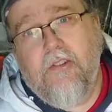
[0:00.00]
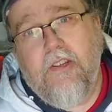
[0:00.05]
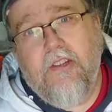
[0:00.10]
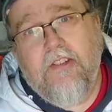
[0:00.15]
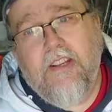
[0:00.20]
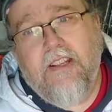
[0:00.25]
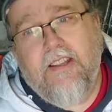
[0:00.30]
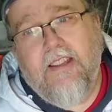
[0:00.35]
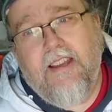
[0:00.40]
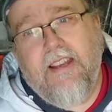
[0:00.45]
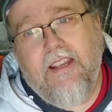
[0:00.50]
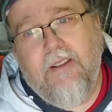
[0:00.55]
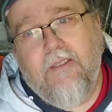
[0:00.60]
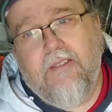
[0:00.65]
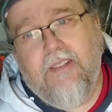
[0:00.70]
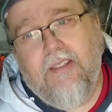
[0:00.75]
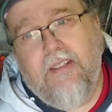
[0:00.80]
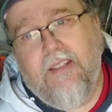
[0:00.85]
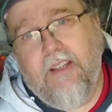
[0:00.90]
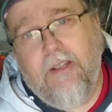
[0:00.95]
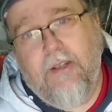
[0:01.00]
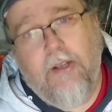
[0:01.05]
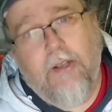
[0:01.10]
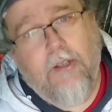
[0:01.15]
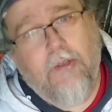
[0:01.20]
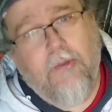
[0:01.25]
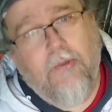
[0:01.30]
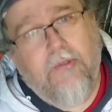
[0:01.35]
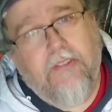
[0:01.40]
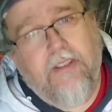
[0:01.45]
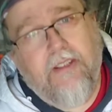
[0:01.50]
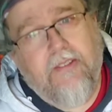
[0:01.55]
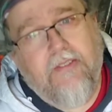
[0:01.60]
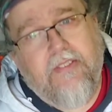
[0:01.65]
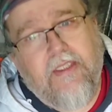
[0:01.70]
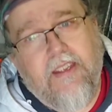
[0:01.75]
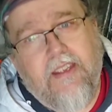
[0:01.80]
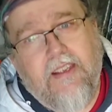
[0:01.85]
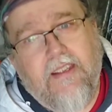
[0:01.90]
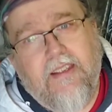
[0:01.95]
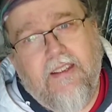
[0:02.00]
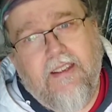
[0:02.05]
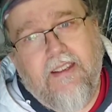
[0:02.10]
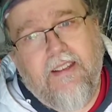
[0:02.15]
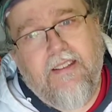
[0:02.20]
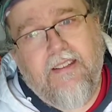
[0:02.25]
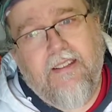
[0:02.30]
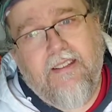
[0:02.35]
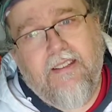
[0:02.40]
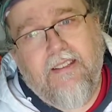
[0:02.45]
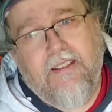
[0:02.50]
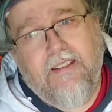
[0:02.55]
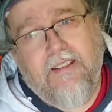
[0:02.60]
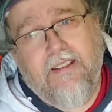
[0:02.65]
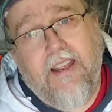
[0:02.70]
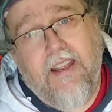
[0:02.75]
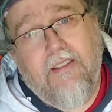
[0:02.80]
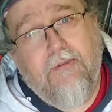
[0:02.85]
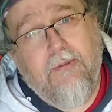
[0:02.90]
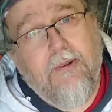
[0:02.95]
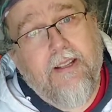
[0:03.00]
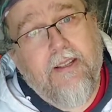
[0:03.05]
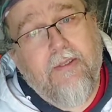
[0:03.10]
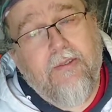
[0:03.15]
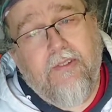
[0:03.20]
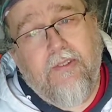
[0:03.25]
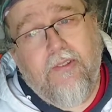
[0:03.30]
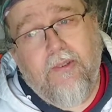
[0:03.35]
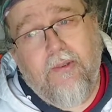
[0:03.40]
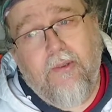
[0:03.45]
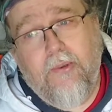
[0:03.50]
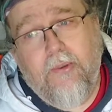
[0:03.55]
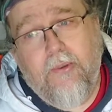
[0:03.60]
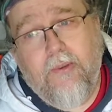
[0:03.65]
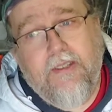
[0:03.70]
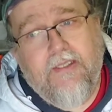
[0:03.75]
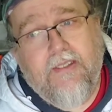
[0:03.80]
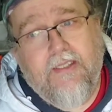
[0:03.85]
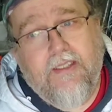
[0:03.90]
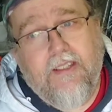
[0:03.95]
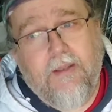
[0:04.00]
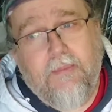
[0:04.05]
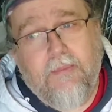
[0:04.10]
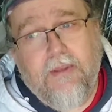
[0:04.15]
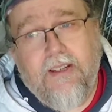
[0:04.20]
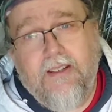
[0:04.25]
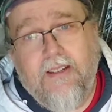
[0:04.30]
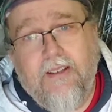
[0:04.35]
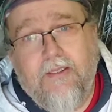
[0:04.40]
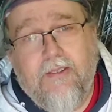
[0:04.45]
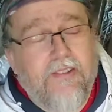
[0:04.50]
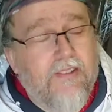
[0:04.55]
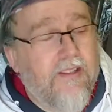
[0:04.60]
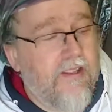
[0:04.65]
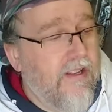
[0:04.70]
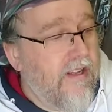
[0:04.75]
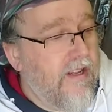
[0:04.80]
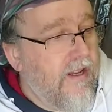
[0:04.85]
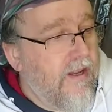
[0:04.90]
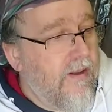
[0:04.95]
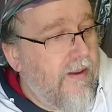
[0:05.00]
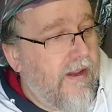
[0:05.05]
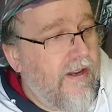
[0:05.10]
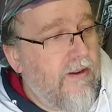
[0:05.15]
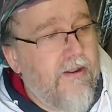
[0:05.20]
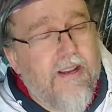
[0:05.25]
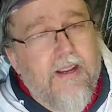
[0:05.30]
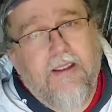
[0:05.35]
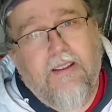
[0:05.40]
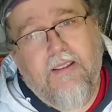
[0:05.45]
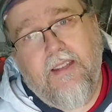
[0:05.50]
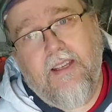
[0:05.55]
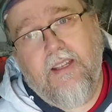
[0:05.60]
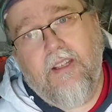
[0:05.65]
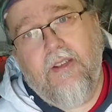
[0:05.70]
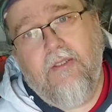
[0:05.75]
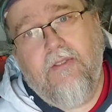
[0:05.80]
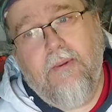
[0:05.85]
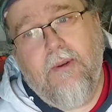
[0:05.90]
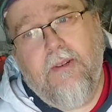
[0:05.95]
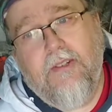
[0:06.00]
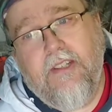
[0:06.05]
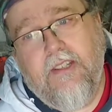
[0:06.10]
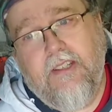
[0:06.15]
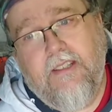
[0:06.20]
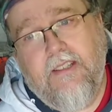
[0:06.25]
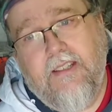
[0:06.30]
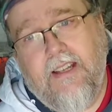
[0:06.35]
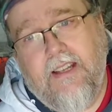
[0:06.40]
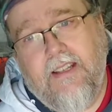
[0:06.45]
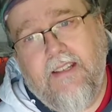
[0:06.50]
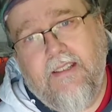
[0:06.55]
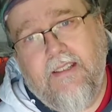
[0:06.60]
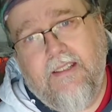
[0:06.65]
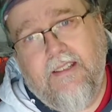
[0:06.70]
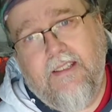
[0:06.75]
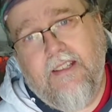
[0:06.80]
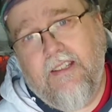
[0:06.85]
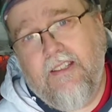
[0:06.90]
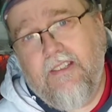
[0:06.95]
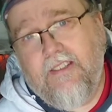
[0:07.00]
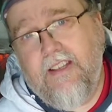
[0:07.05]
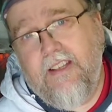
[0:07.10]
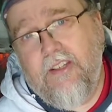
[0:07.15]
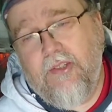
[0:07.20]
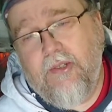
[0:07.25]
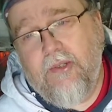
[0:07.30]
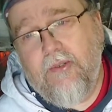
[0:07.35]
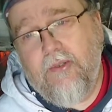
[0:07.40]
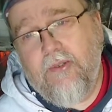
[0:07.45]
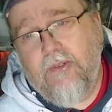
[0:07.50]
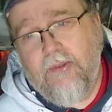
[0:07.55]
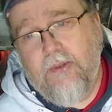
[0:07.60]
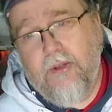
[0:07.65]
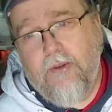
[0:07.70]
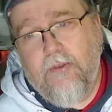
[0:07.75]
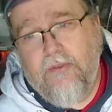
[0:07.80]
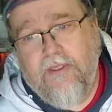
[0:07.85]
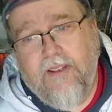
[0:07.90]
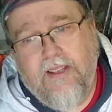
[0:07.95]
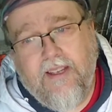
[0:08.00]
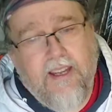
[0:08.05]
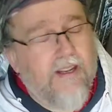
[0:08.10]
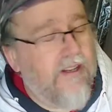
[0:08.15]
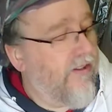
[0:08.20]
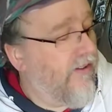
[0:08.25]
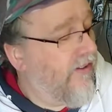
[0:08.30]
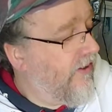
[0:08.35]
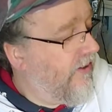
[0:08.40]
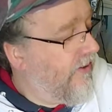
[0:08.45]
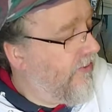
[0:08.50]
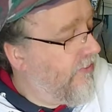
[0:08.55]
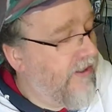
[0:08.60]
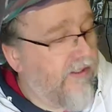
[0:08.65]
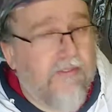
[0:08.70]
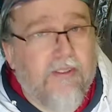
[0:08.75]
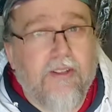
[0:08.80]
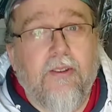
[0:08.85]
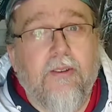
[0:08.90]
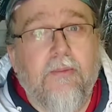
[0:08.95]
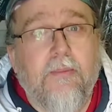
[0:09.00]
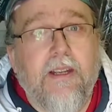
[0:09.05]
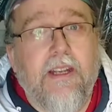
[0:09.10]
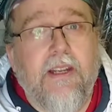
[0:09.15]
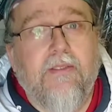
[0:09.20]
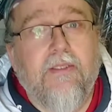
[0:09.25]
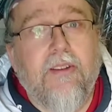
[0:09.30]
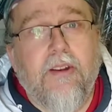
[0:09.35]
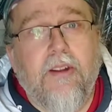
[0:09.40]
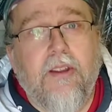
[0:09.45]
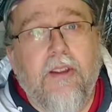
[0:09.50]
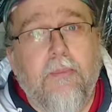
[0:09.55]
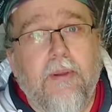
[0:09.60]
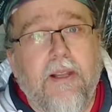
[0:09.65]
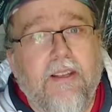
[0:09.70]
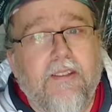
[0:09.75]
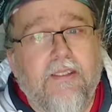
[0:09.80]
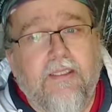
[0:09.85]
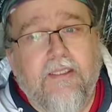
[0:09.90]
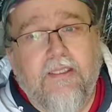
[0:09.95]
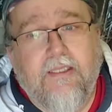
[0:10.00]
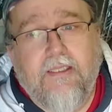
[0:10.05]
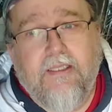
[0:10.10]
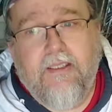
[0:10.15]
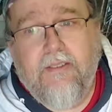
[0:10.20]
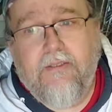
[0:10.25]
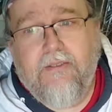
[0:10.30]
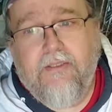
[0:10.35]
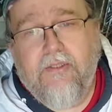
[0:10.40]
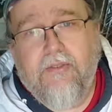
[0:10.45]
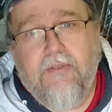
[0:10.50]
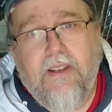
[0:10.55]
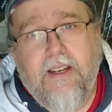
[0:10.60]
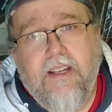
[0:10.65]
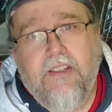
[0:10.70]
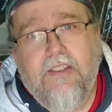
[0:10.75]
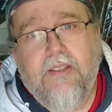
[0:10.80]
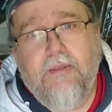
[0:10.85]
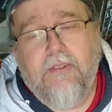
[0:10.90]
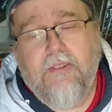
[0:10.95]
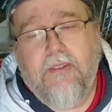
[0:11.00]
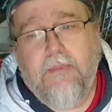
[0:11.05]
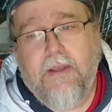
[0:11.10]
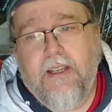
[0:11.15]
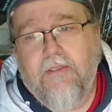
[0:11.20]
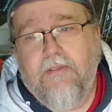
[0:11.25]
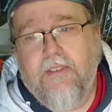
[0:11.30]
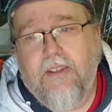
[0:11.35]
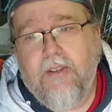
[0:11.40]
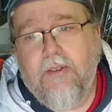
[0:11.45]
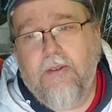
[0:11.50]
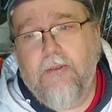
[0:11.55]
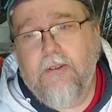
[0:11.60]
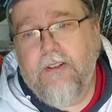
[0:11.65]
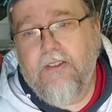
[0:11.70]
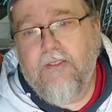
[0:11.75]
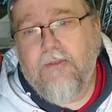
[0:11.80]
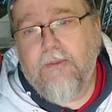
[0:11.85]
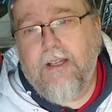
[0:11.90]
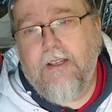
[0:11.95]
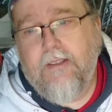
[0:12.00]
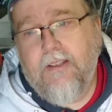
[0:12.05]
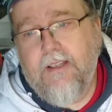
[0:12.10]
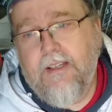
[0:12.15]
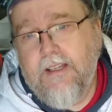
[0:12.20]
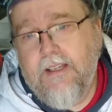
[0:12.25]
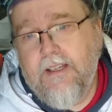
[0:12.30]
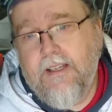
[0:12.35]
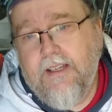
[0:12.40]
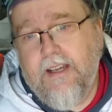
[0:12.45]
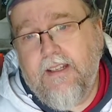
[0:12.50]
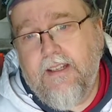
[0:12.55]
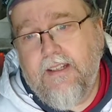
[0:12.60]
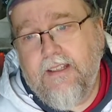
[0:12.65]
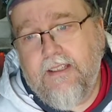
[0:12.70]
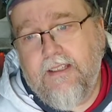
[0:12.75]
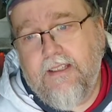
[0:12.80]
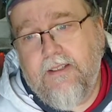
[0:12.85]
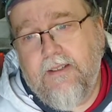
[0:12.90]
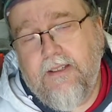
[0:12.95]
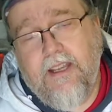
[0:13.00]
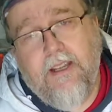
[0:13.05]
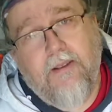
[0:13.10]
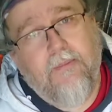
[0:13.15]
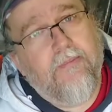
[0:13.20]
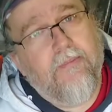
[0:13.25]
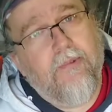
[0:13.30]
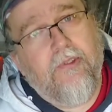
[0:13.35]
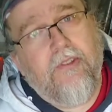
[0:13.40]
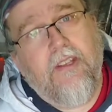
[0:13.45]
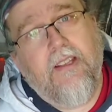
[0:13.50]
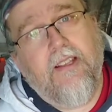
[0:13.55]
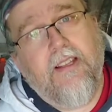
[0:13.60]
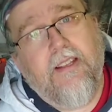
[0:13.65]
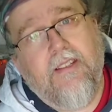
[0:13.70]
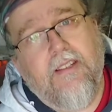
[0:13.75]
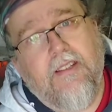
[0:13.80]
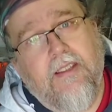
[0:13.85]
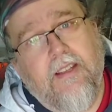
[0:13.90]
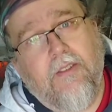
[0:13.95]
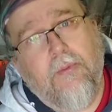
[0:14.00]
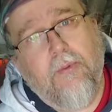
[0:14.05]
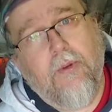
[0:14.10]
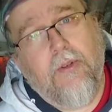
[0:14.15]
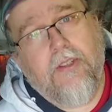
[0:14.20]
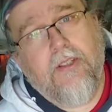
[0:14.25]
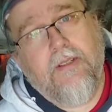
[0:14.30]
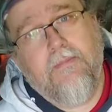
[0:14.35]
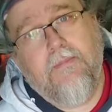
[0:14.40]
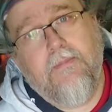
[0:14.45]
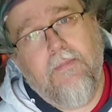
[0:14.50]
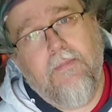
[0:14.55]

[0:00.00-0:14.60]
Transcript: sure you check that out, and you'll see us there and everyone else who is been announced. But anyway, thank you for watching, and stay tuned. We'll hopefully get another wee video made. We've got another blaster that we've just finished, want to make a video on as well. And yeah, we'll see you later. Thanks for watching.